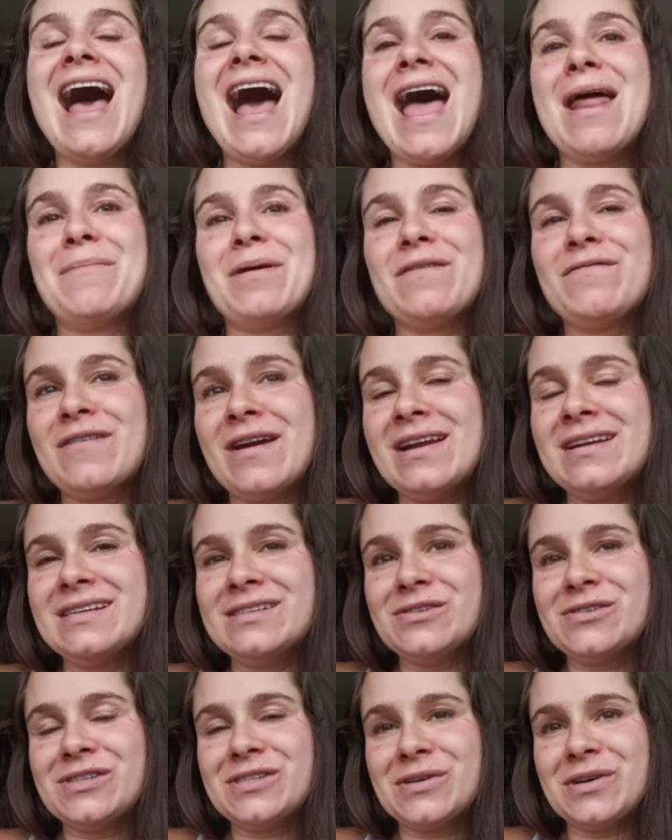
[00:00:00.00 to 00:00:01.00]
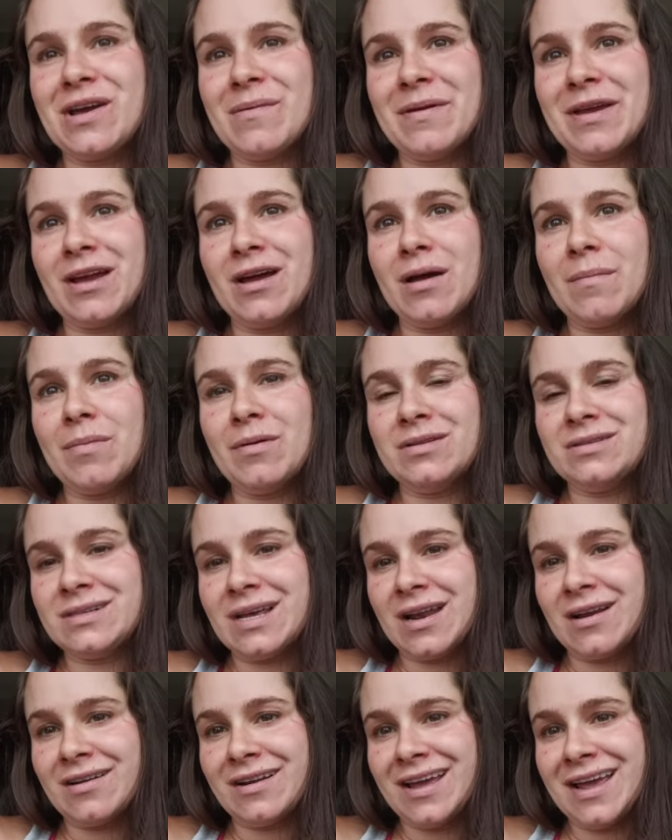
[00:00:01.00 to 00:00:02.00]
And my friend is also coming up on
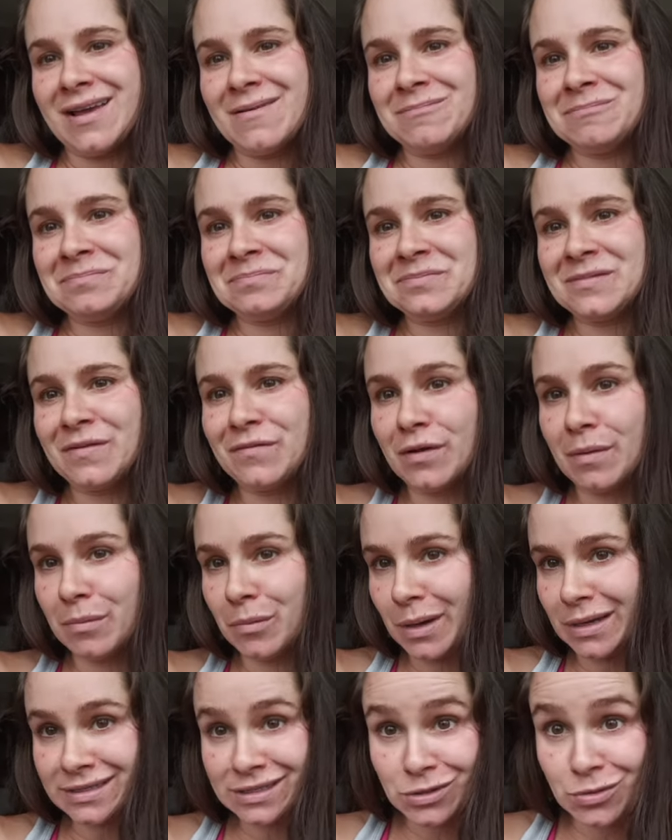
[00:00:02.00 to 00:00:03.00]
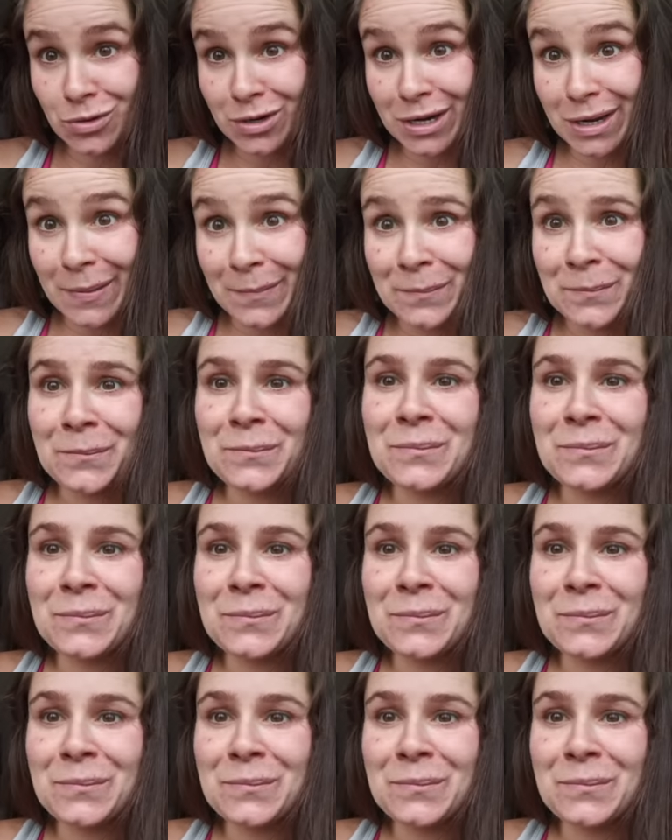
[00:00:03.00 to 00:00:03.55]
Saturday from West Cork.